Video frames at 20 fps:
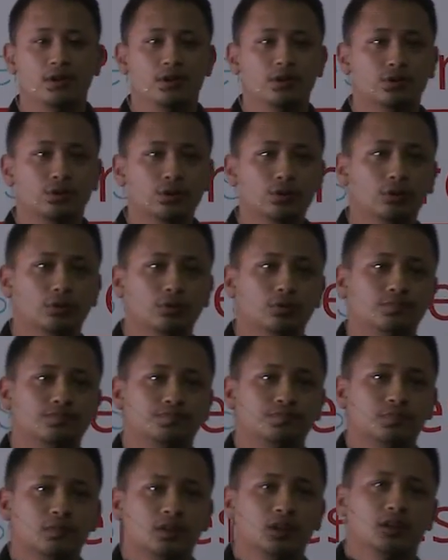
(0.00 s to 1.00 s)
So
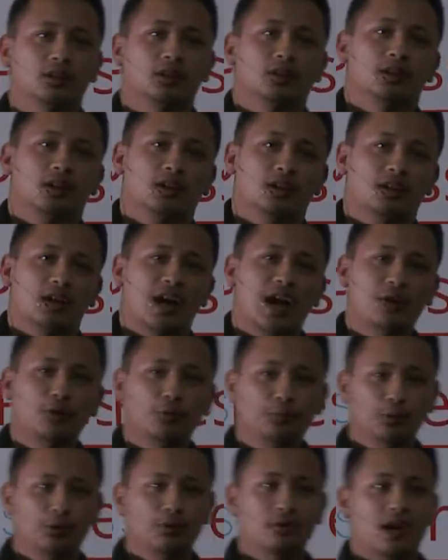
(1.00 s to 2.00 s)
I
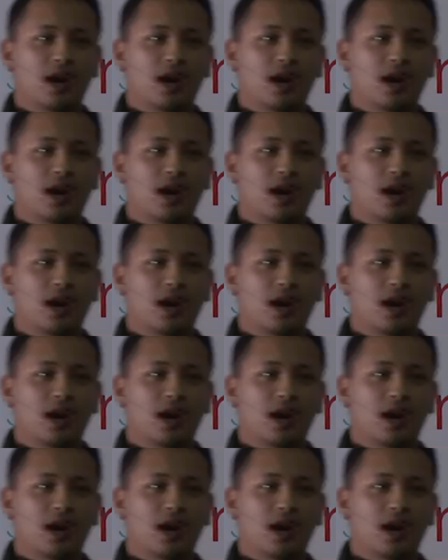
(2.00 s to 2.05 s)
hope